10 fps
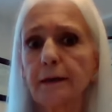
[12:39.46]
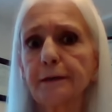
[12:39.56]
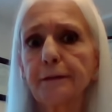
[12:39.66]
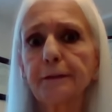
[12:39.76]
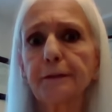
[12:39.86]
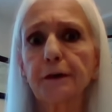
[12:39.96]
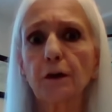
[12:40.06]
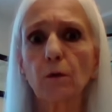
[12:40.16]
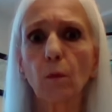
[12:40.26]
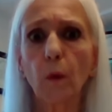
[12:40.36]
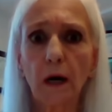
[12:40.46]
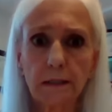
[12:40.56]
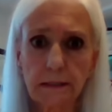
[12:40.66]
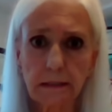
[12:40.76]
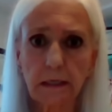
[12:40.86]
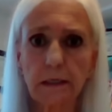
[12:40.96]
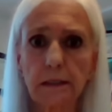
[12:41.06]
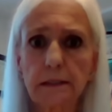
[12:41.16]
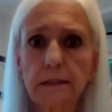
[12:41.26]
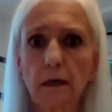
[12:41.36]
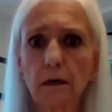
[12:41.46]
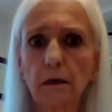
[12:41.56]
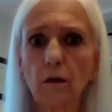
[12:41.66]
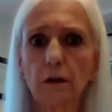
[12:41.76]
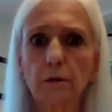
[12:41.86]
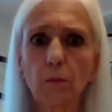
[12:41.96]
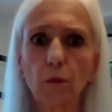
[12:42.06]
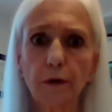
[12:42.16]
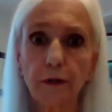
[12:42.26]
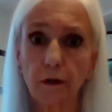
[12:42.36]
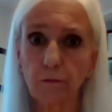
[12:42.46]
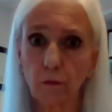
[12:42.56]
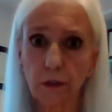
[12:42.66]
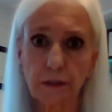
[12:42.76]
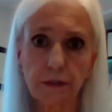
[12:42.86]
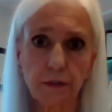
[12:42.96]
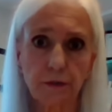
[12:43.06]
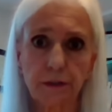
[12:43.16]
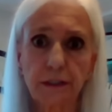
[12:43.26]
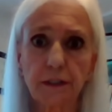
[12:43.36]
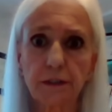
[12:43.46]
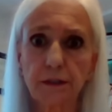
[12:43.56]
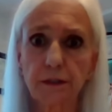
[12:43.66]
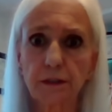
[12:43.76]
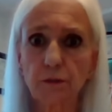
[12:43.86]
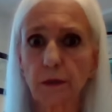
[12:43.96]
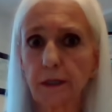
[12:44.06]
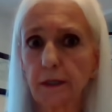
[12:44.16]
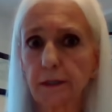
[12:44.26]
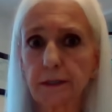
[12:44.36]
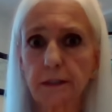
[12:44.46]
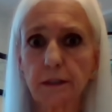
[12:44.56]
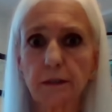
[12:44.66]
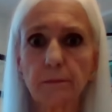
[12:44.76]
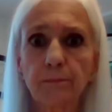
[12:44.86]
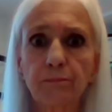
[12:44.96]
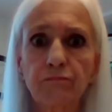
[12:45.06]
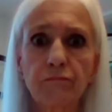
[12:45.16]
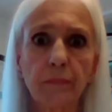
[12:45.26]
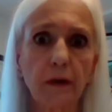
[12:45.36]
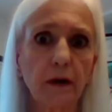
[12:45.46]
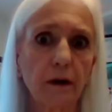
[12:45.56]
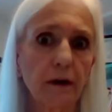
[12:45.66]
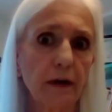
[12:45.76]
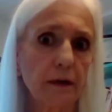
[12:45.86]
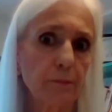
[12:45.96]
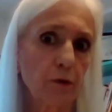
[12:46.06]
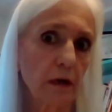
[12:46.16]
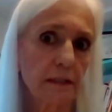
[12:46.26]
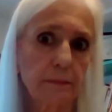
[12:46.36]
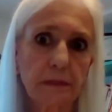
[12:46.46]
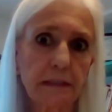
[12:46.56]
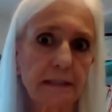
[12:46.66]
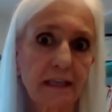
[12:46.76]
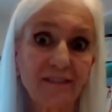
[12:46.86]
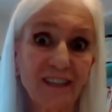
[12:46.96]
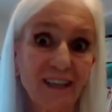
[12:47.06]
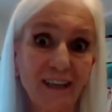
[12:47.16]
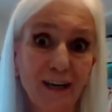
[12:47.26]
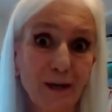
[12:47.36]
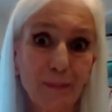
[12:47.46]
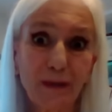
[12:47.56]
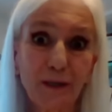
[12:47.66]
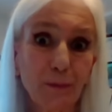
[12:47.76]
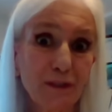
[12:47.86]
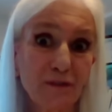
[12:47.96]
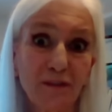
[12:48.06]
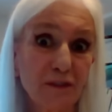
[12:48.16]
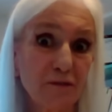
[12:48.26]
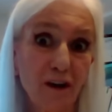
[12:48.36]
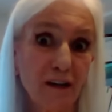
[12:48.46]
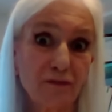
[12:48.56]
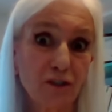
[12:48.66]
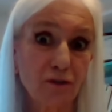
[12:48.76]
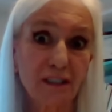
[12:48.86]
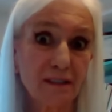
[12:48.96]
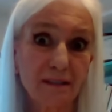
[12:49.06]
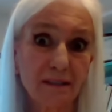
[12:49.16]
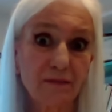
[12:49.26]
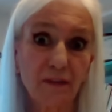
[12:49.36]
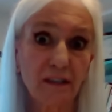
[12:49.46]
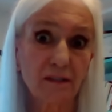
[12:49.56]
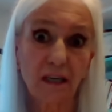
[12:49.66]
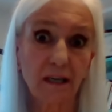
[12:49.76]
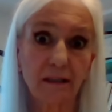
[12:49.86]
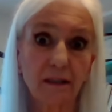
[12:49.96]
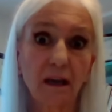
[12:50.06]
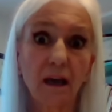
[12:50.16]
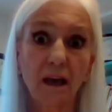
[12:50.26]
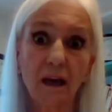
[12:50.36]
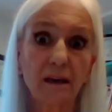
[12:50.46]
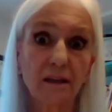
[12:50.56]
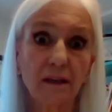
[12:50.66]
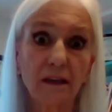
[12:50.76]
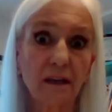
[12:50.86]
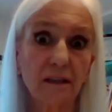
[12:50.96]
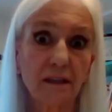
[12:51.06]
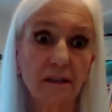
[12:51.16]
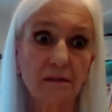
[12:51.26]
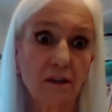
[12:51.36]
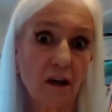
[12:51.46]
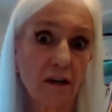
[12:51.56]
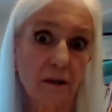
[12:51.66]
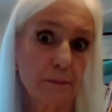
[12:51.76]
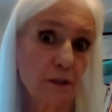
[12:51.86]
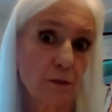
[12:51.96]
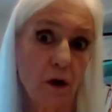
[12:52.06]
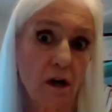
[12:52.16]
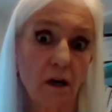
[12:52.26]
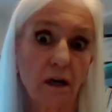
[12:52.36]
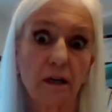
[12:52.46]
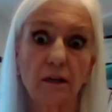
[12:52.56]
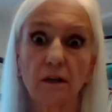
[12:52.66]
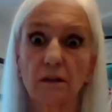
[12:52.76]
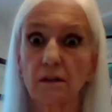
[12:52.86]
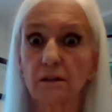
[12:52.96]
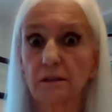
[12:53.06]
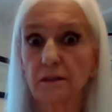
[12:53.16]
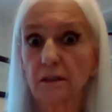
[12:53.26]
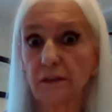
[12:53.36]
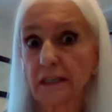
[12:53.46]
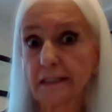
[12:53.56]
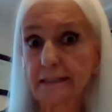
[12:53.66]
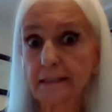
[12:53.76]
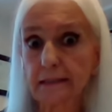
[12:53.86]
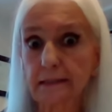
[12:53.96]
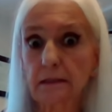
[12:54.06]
In the Watts case, on the morning of August 13th, 2018, at approximately 7 a.m., it was 55 degrees Fahrenheit, and it got up to a high of 86.